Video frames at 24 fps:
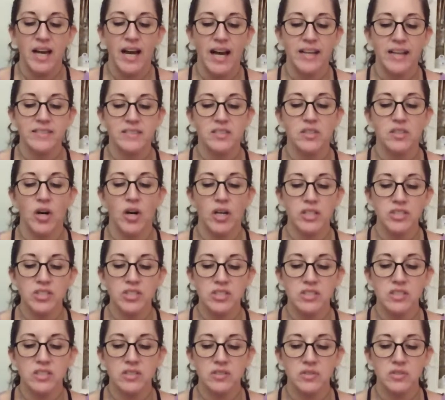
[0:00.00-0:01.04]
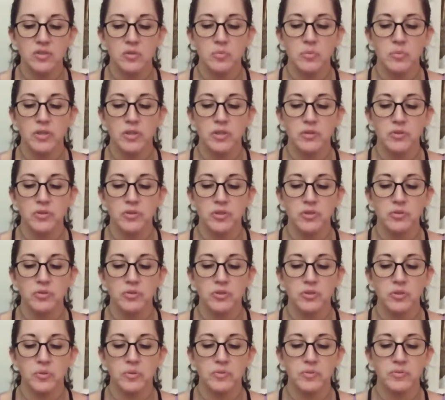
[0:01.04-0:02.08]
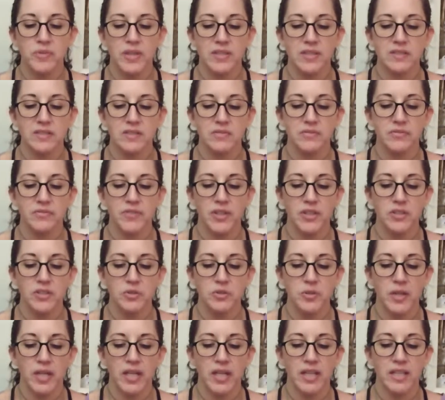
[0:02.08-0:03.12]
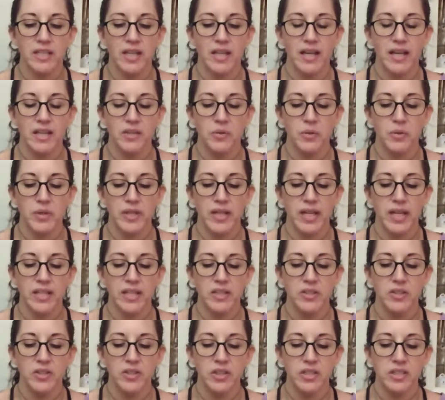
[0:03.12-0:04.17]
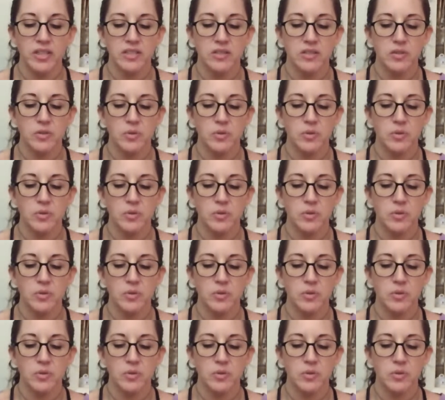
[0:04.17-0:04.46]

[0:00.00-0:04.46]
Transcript: As a conscious consumer, you choose to invest in fair trade and organic goods.